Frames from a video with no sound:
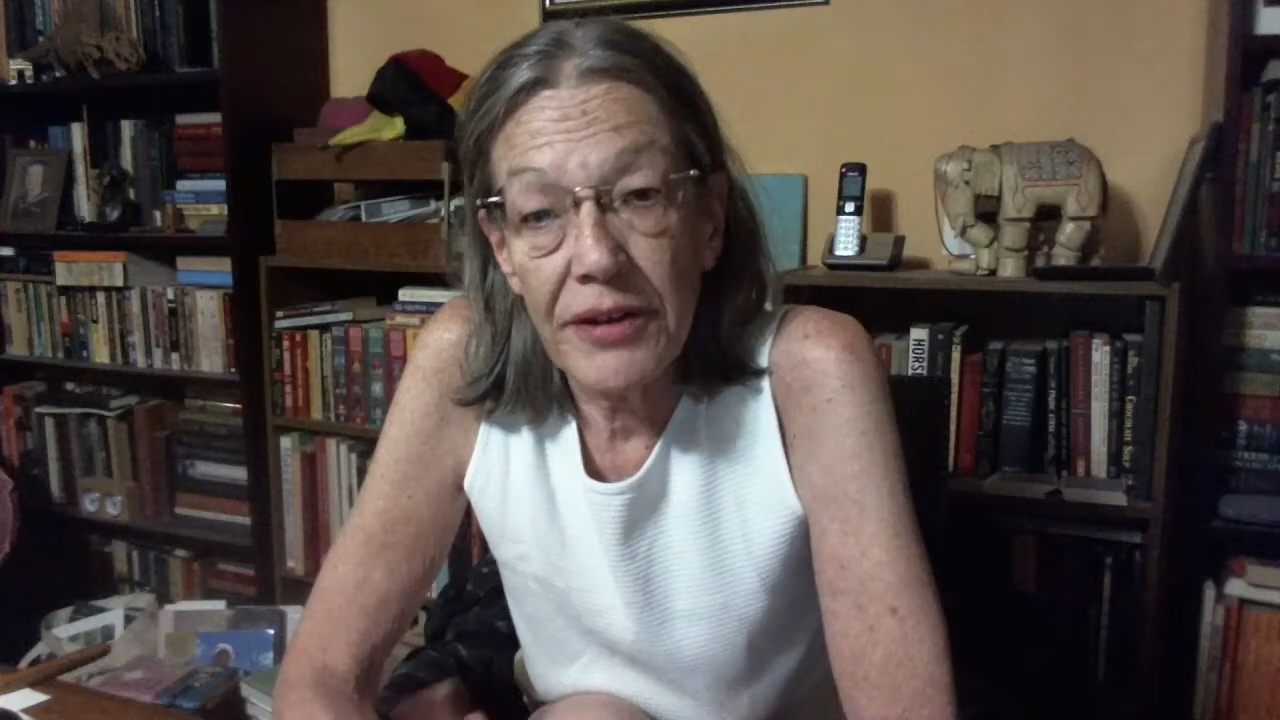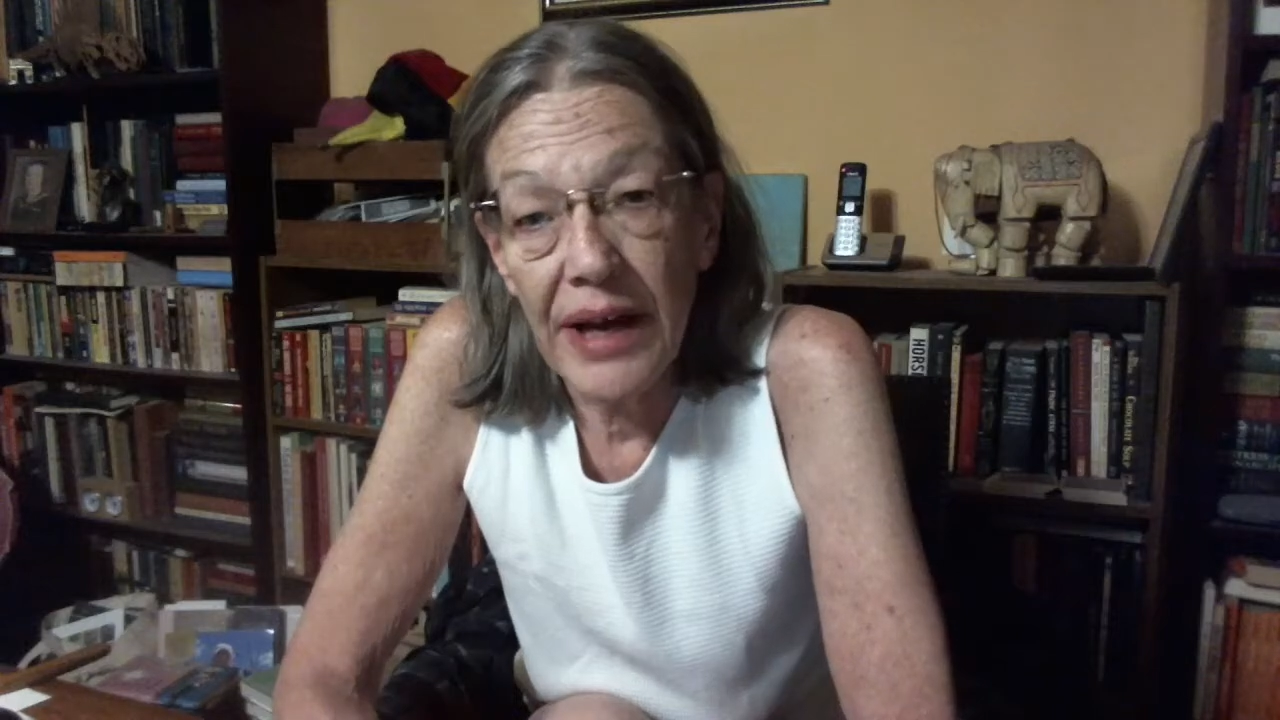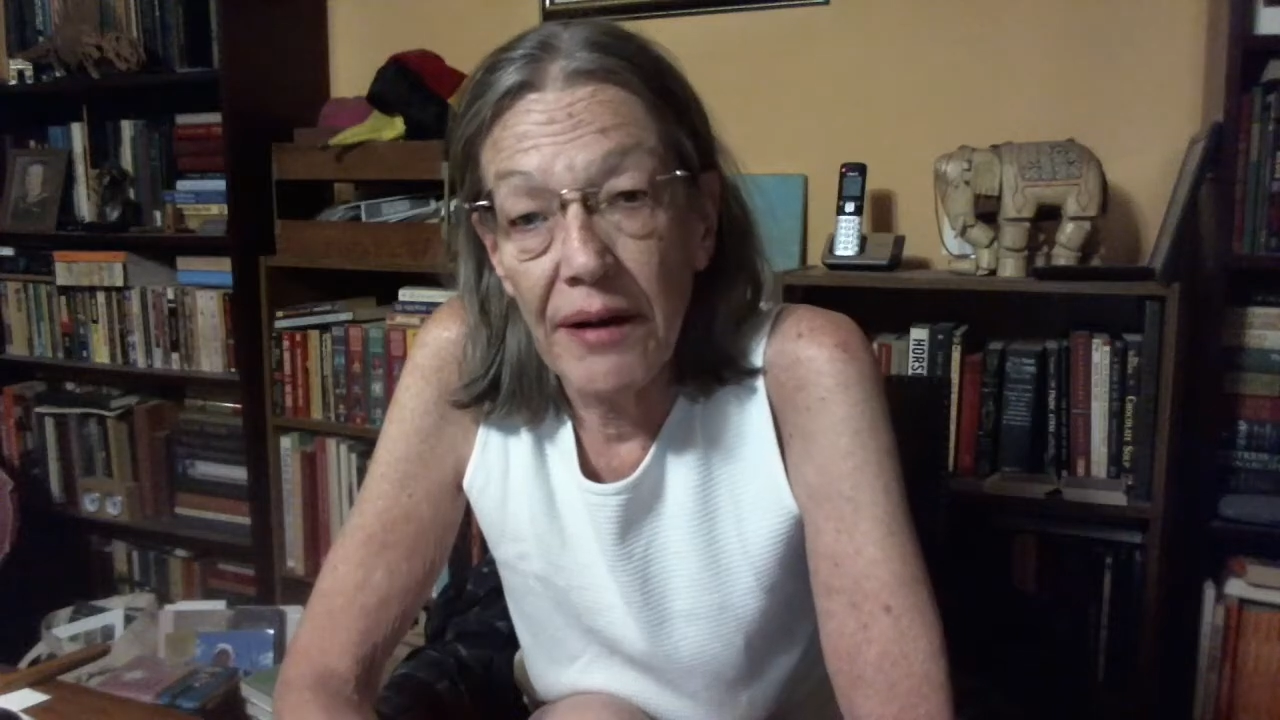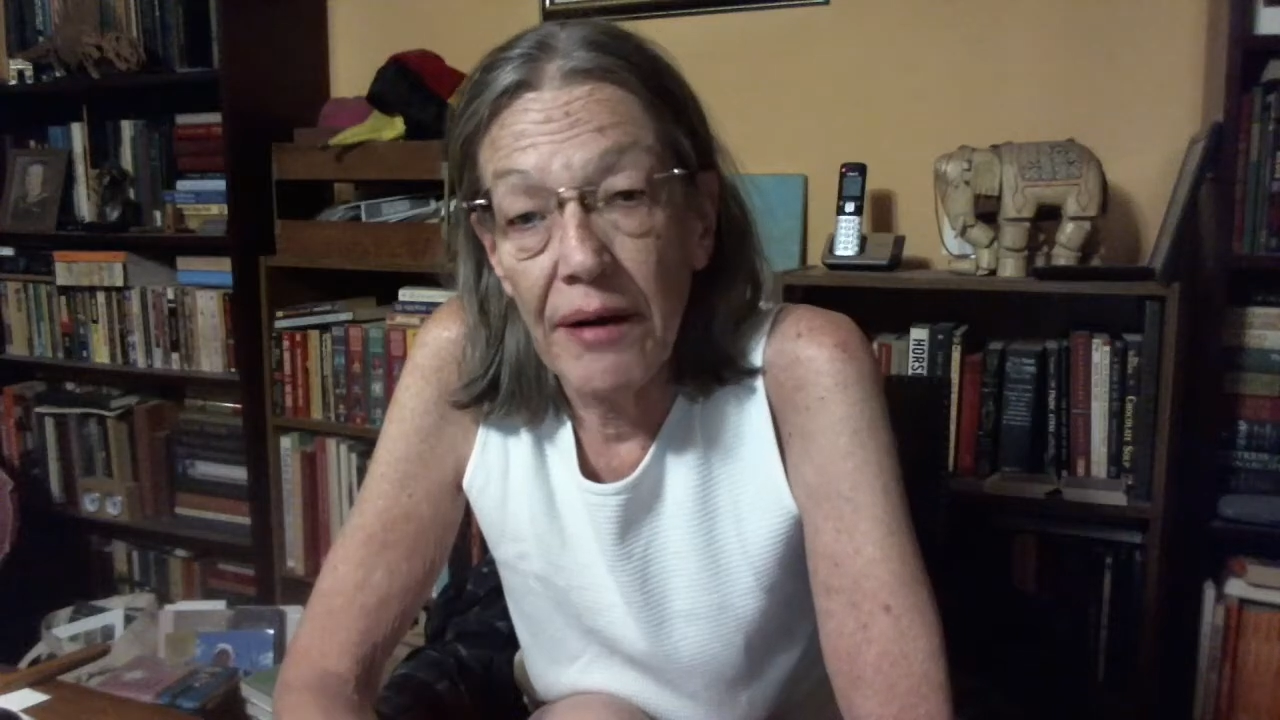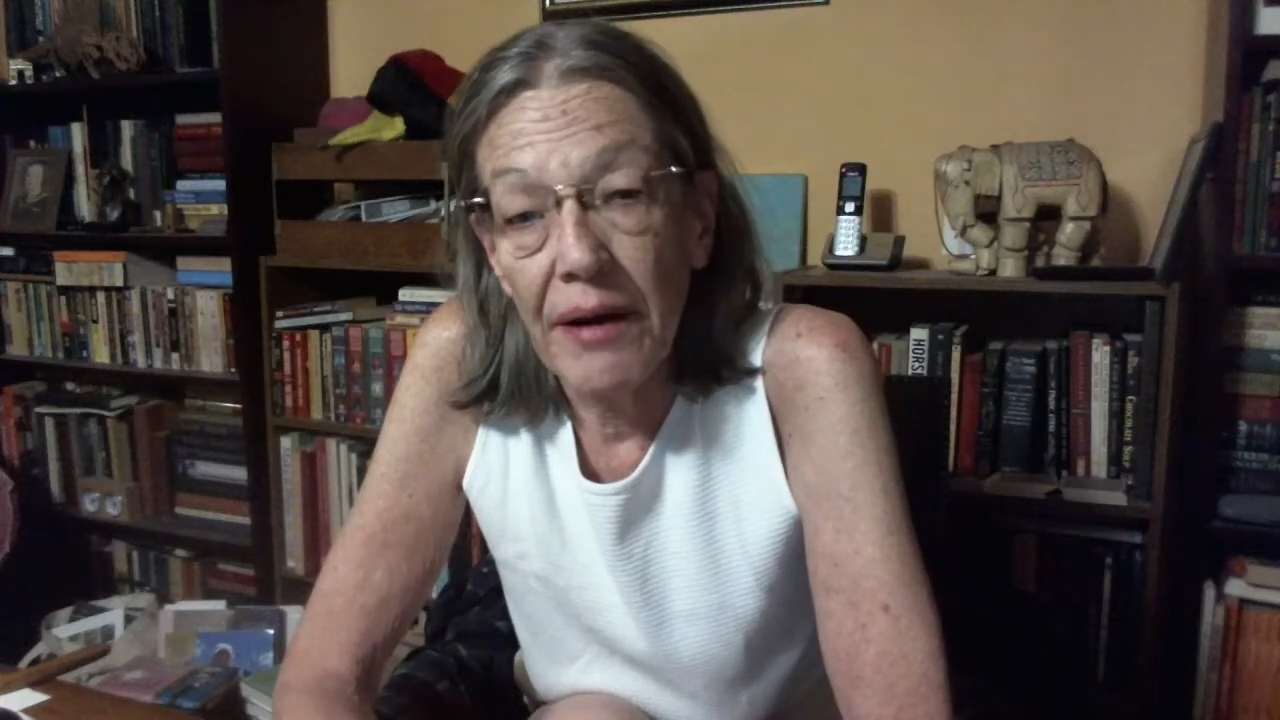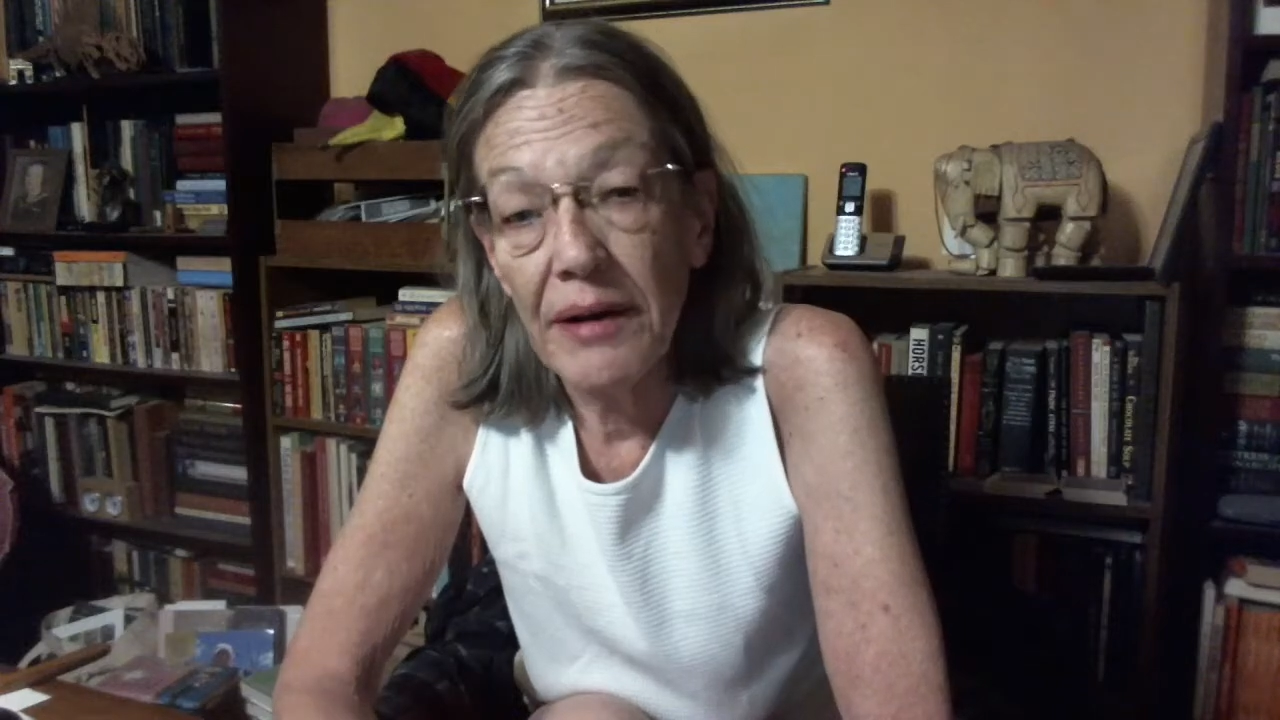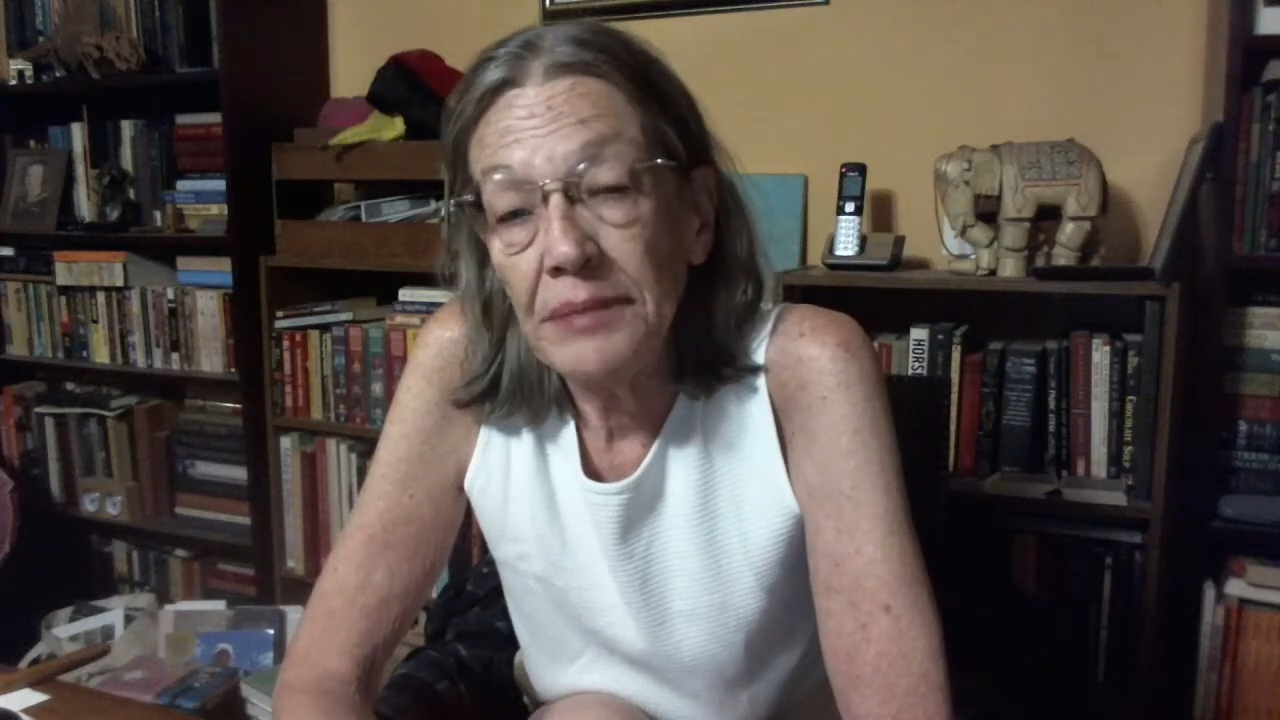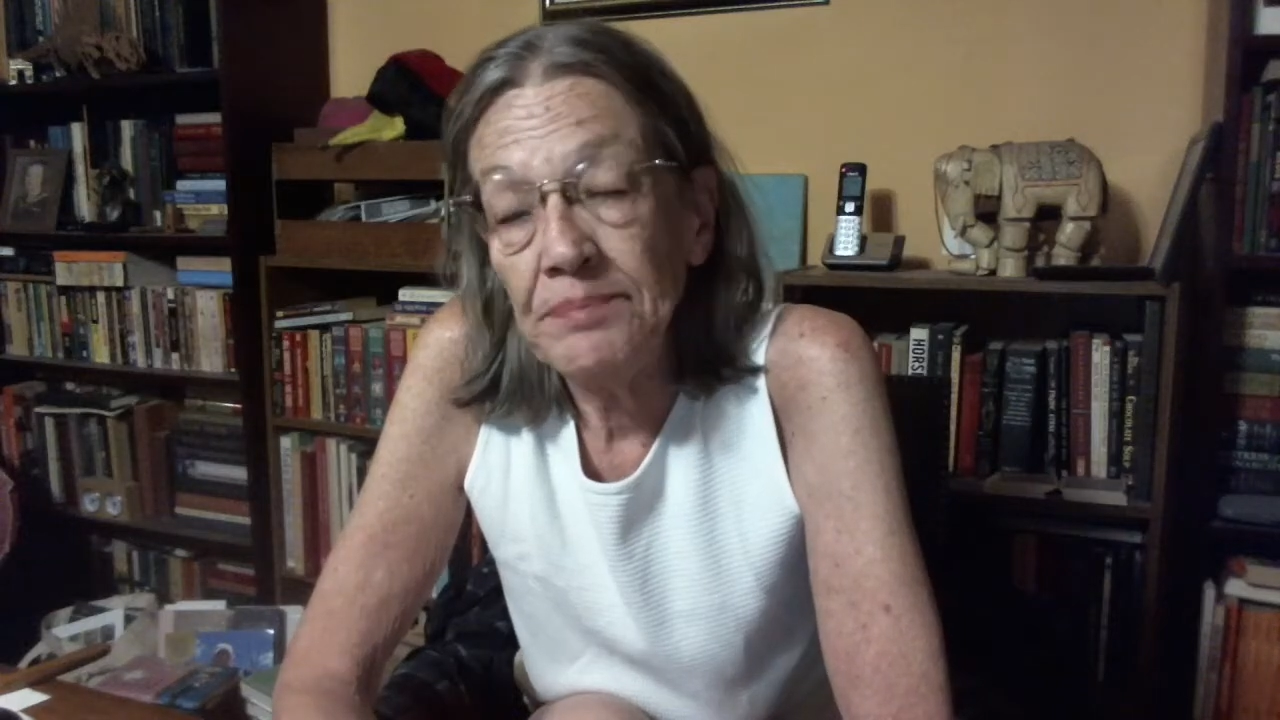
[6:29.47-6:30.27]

Kellogg